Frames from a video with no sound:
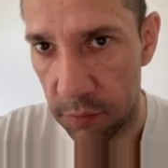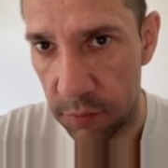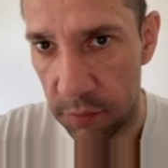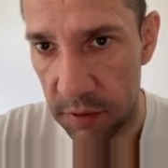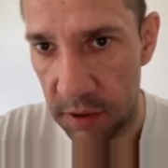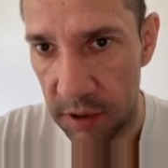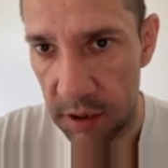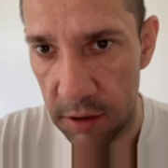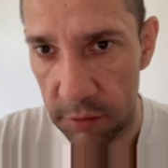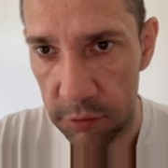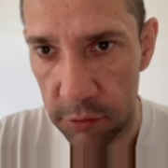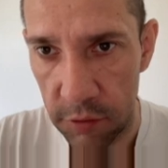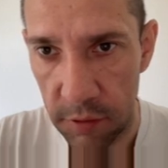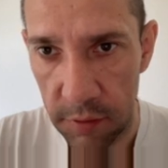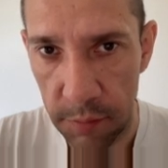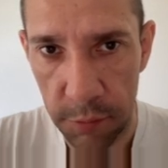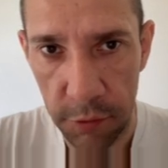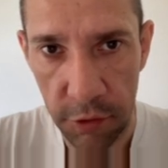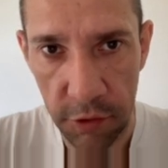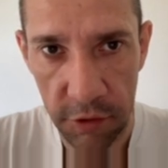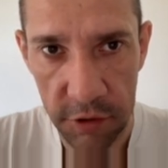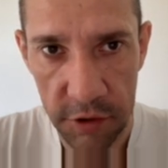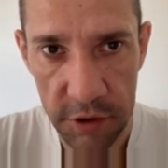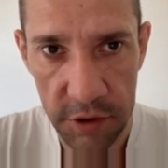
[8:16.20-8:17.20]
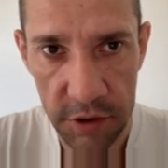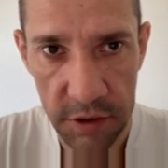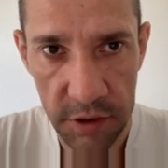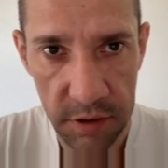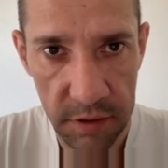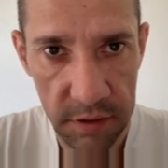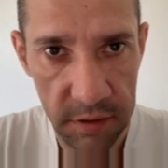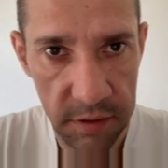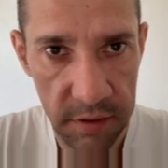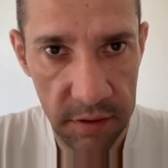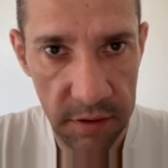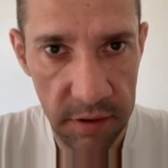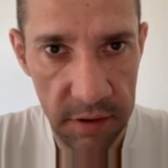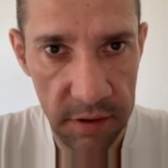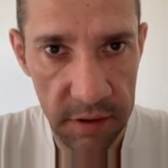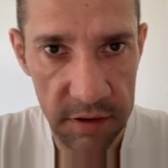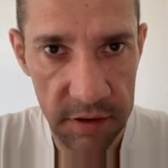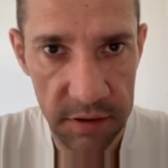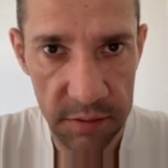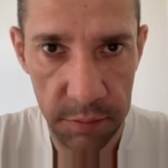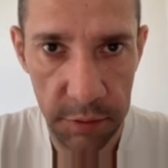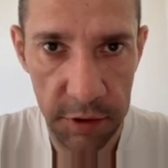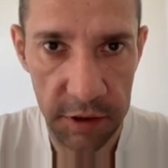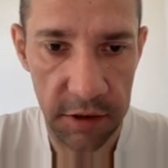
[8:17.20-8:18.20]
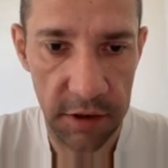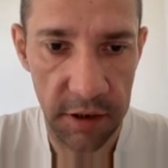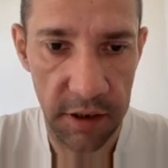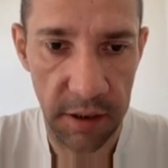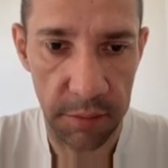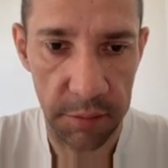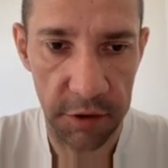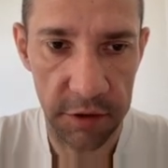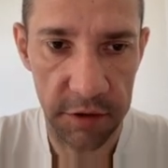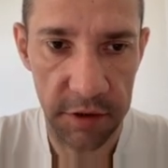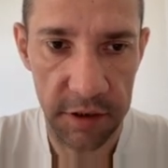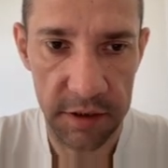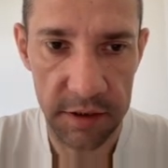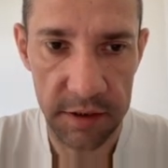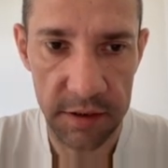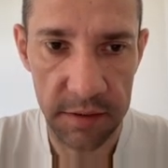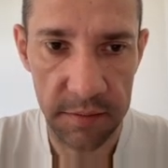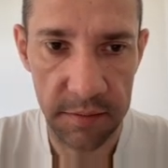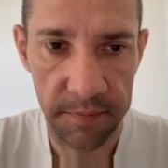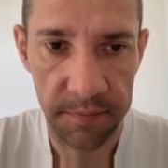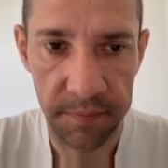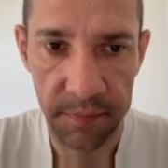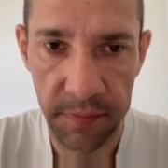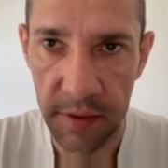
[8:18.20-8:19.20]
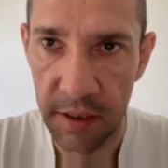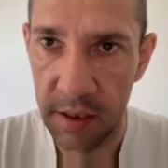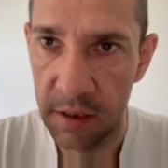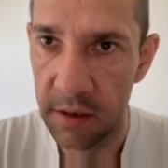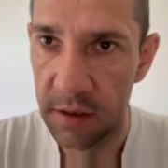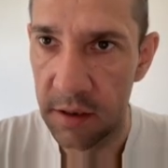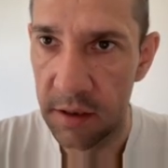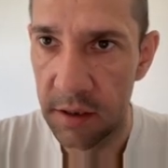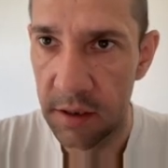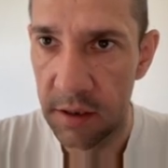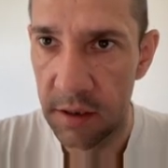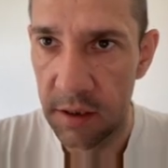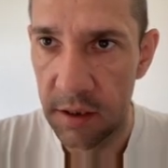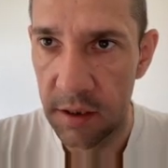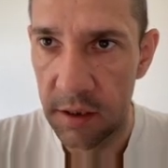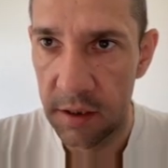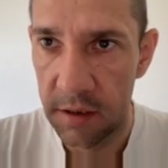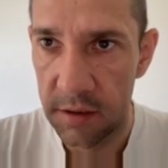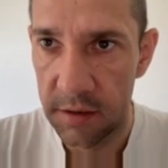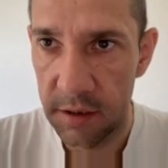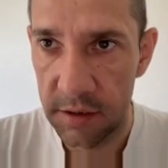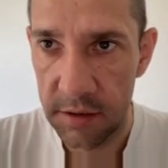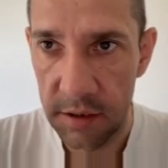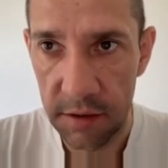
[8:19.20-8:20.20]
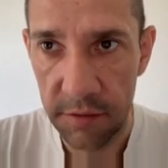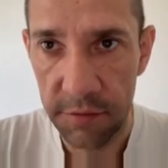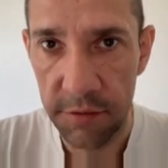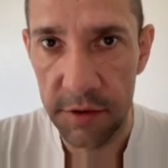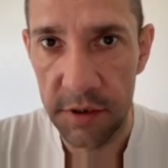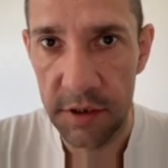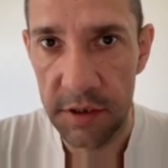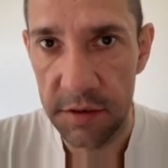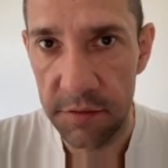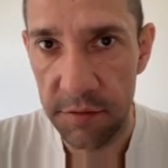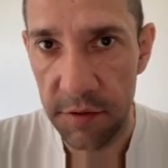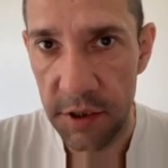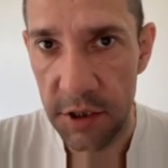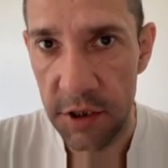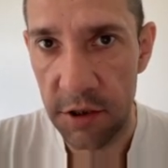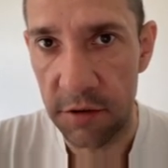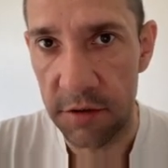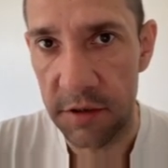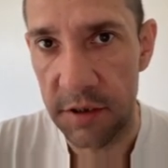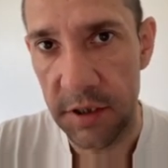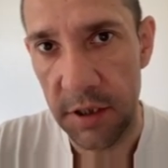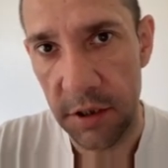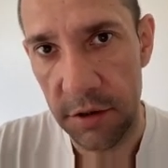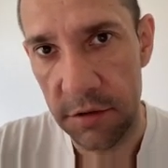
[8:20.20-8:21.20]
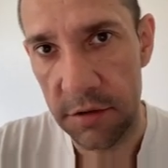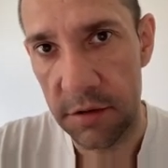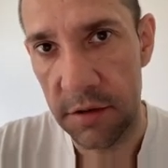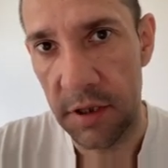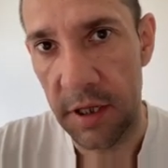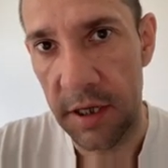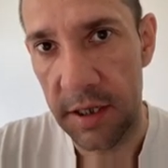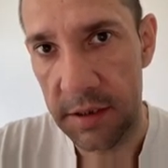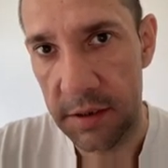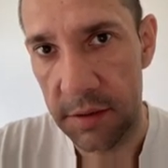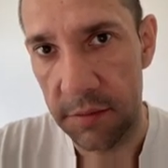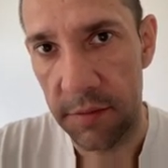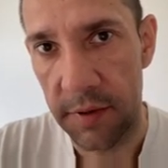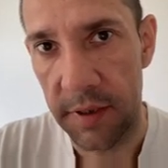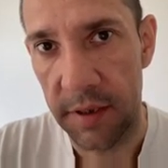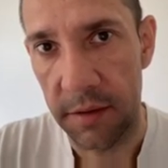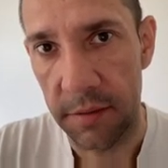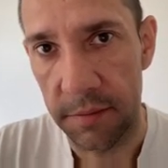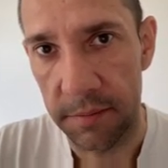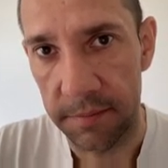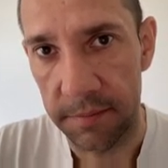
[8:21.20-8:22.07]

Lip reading: how to approach speeding up your tests. That's it for this video. See you in the next one.